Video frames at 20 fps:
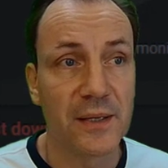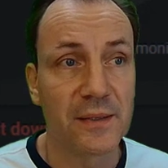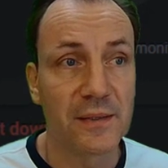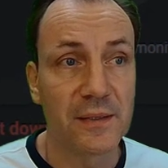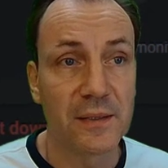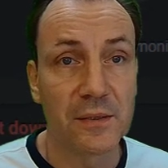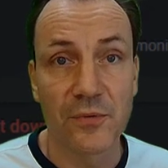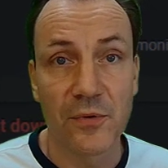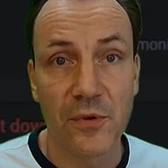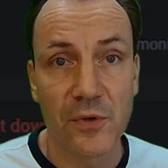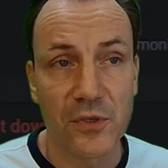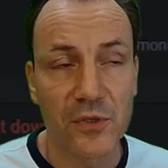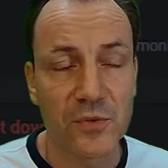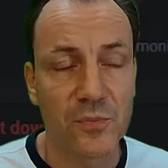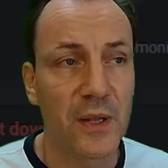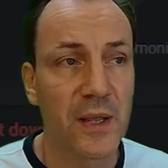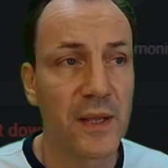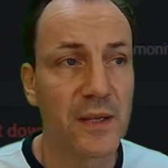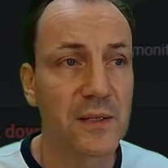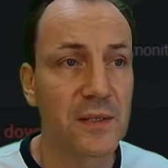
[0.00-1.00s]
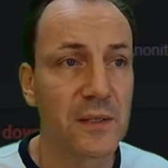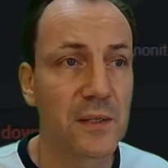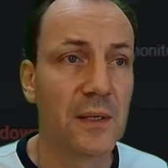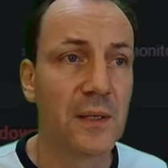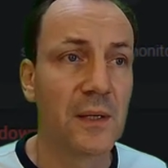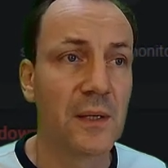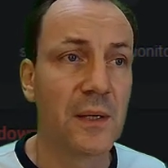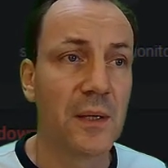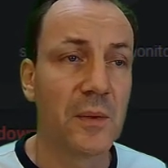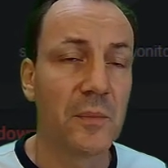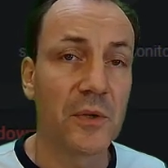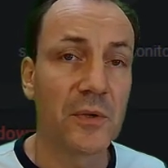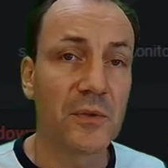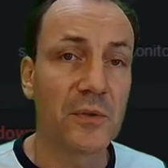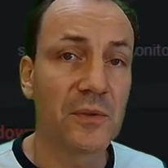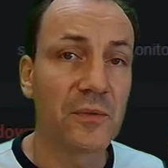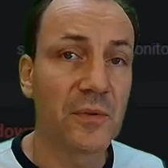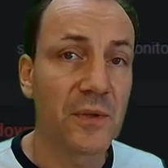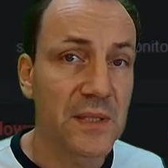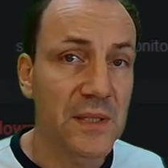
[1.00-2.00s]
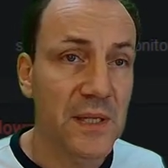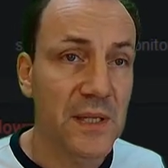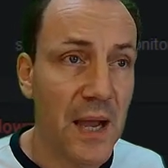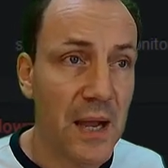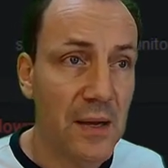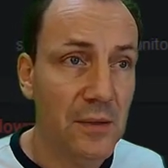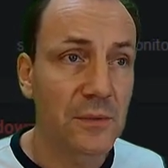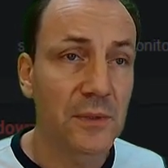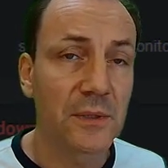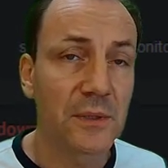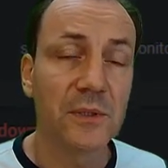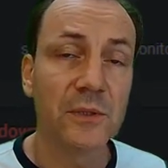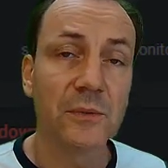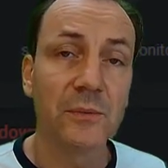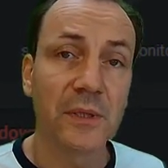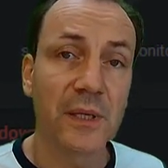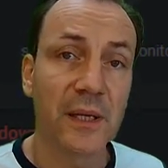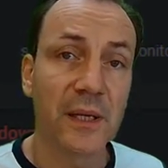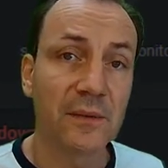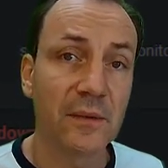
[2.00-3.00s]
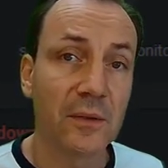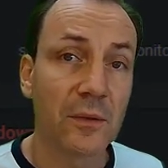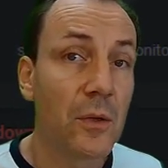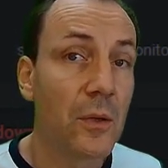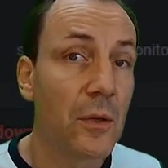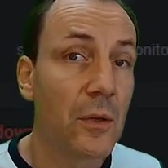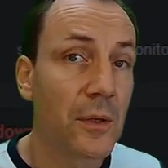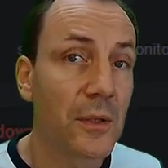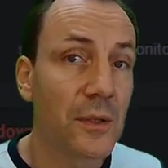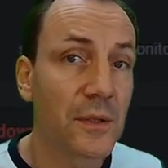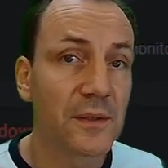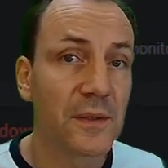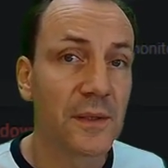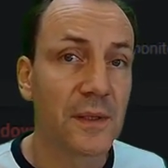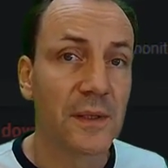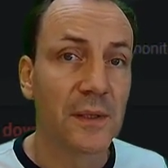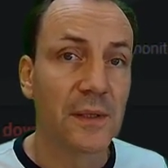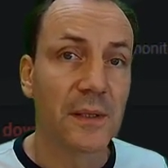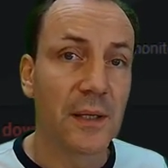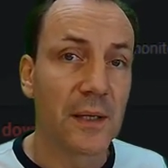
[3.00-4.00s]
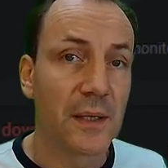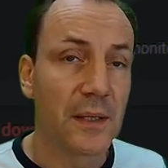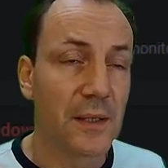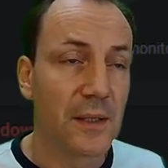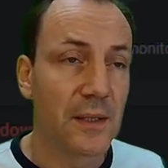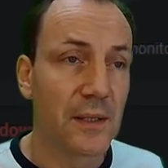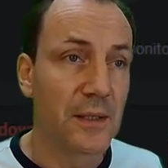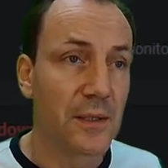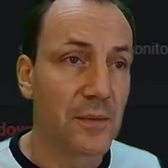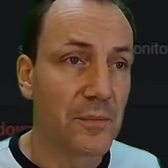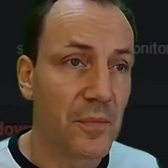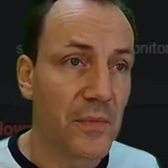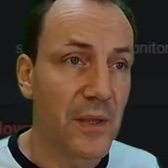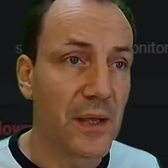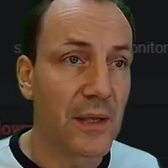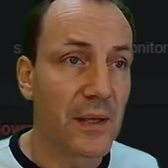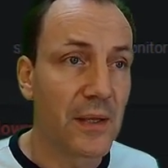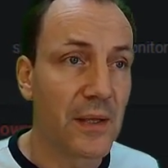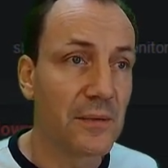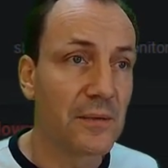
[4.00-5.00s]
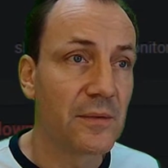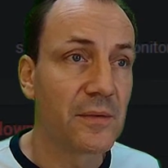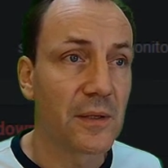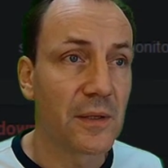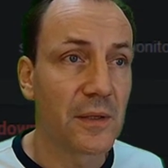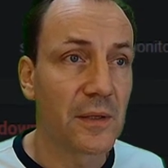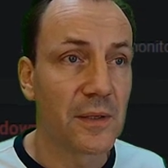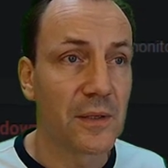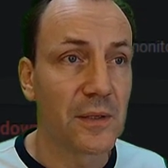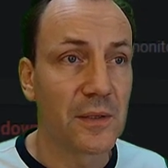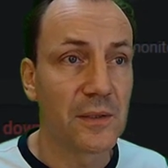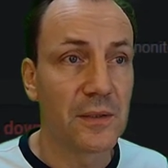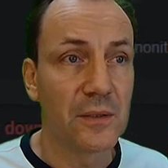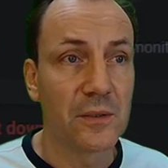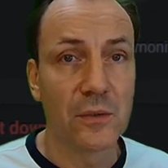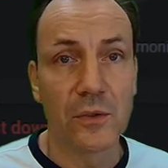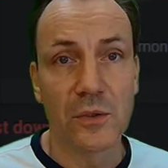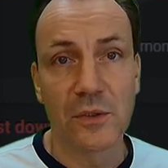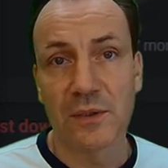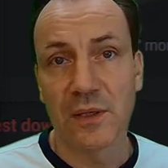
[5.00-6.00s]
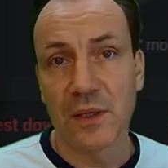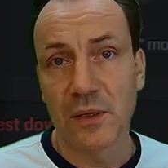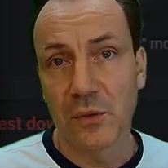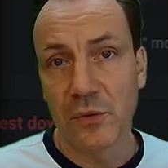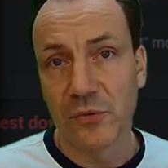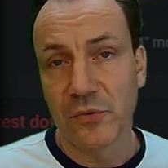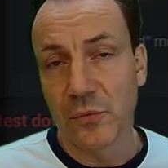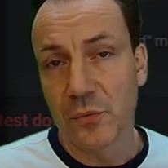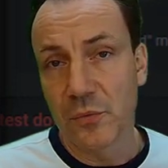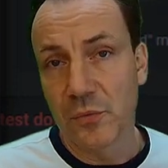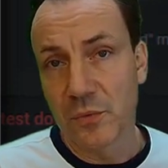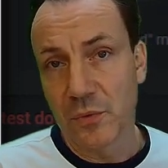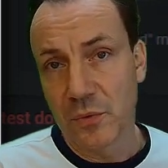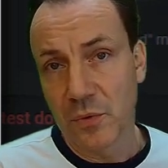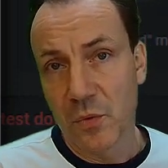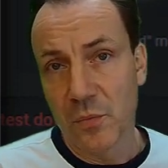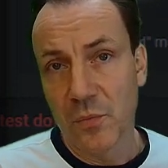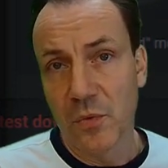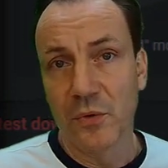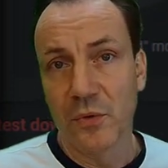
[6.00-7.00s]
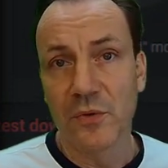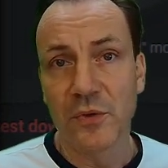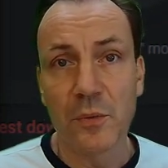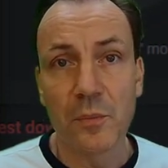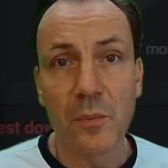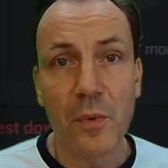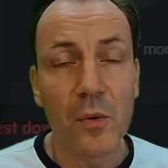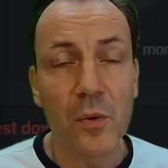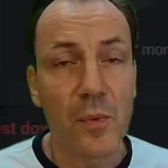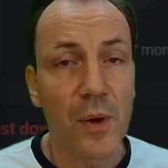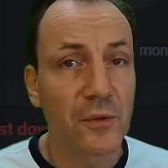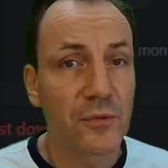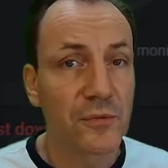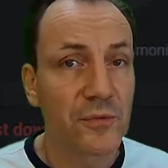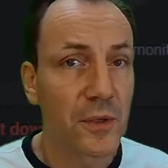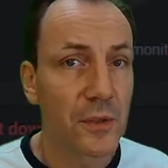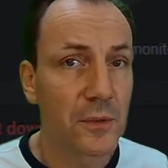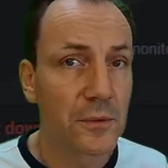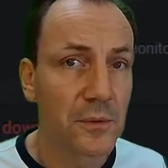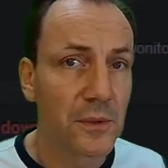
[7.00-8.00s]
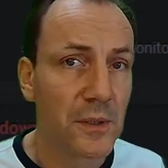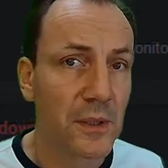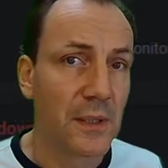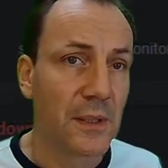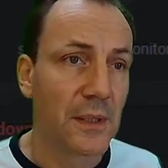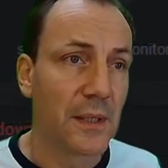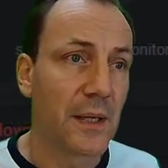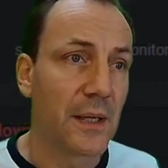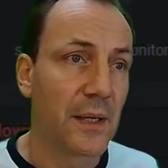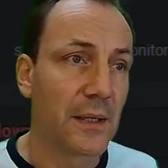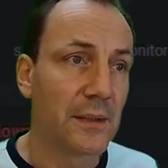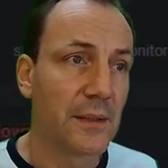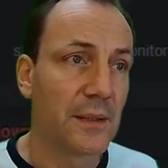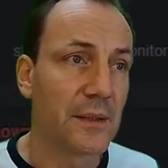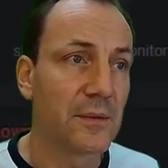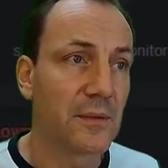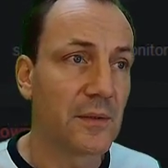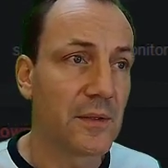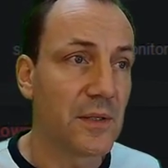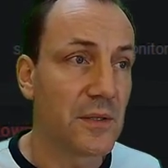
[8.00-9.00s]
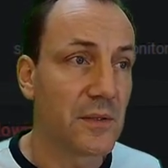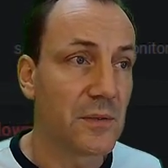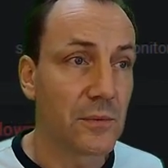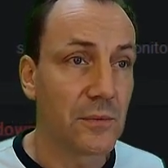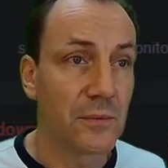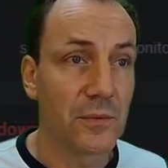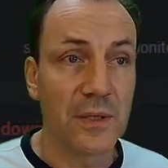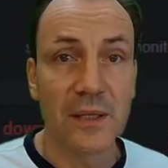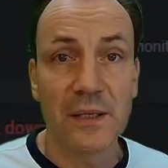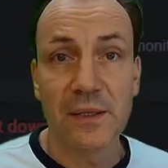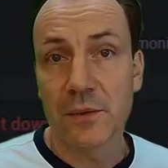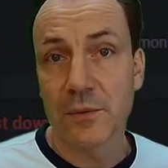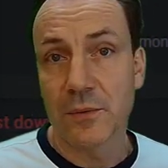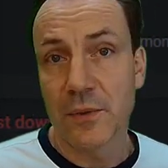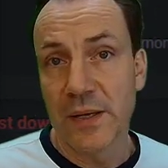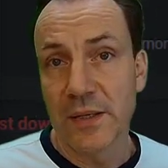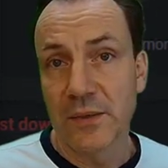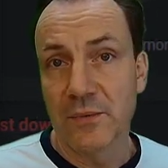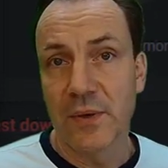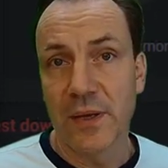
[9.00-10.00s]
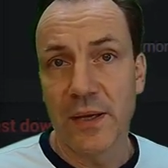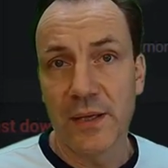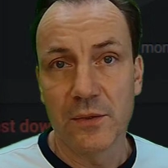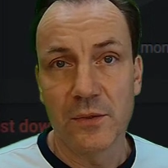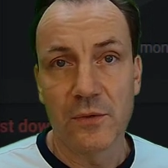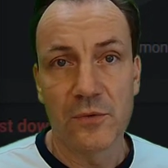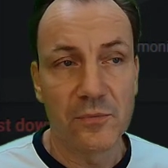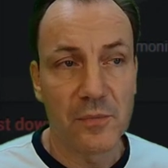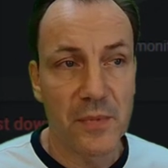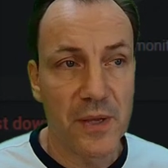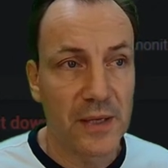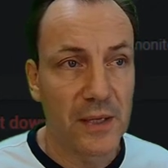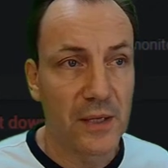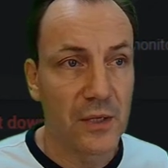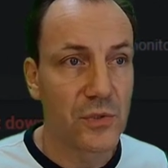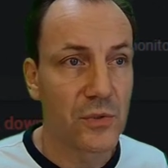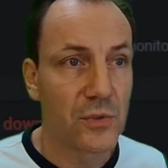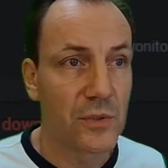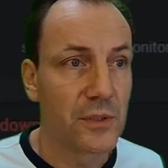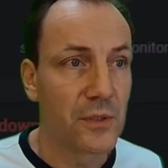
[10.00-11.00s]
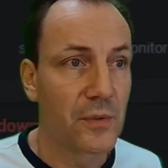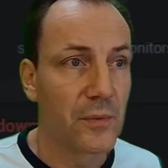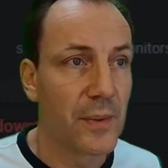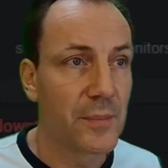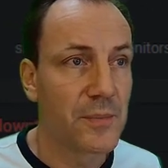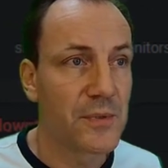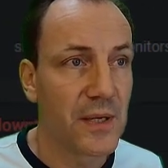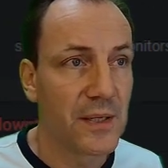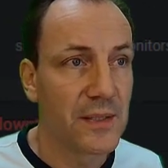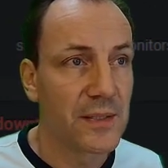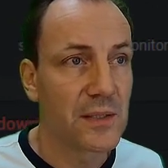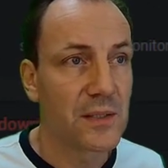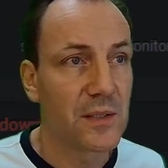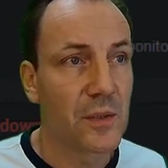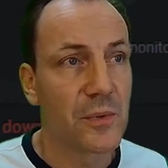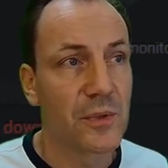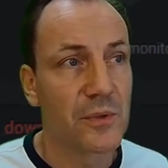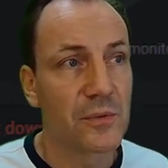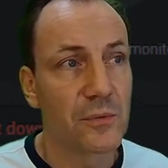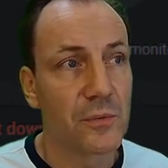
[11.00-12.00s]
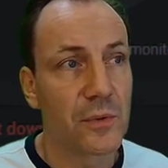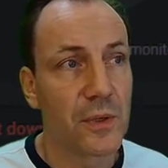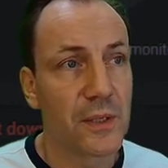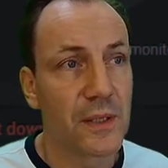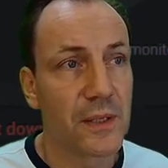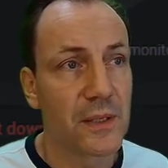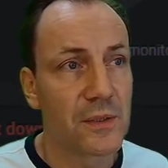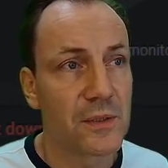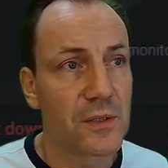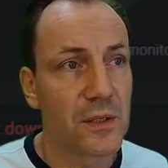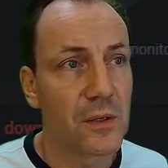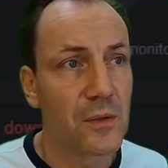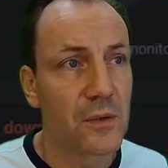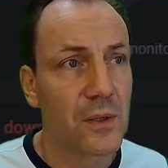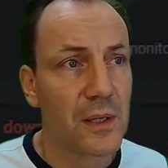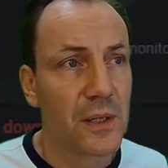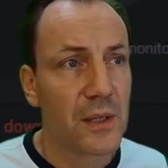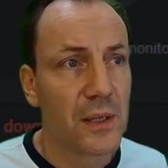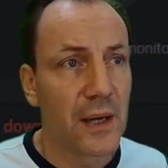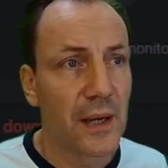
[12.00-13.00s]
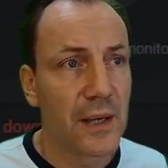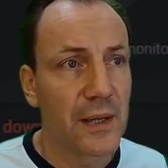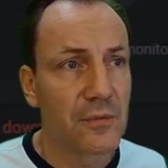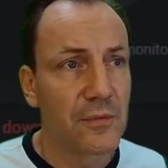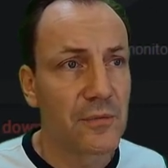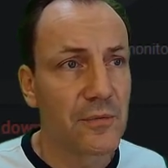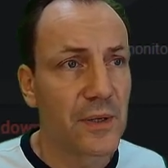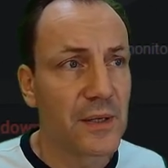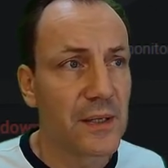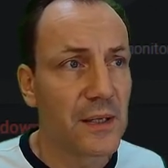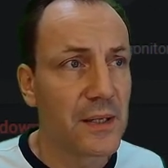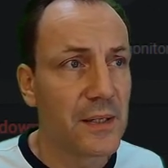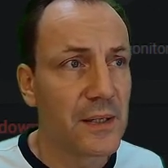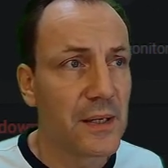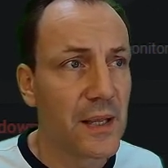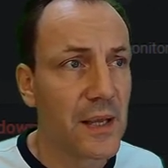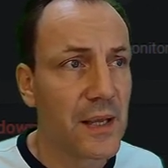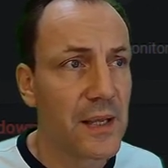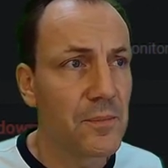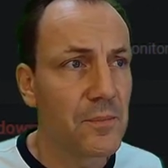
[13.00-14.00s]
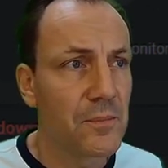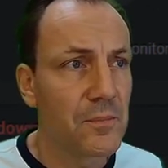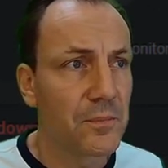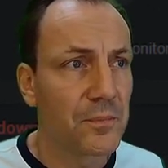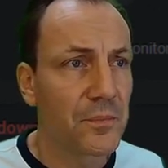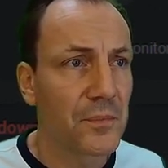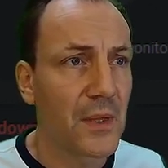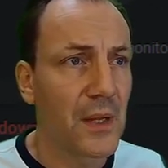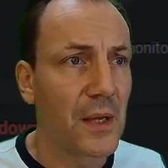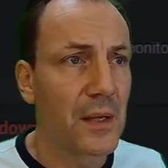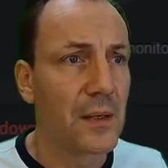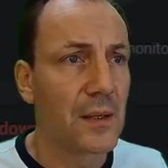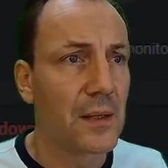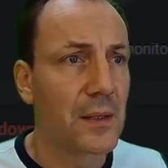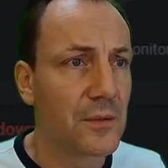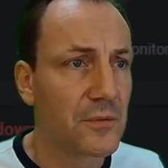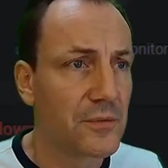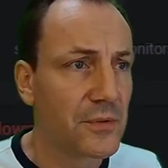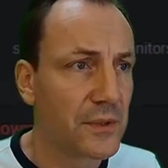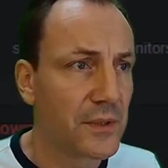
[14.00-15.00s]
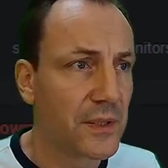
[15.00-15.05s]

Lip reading: in the first place. Because if it's down, you will get an alert, and the alert can also come on your mobile phone, and that is really a great way of making sure your website is up and running. So I have a friendly name, fill that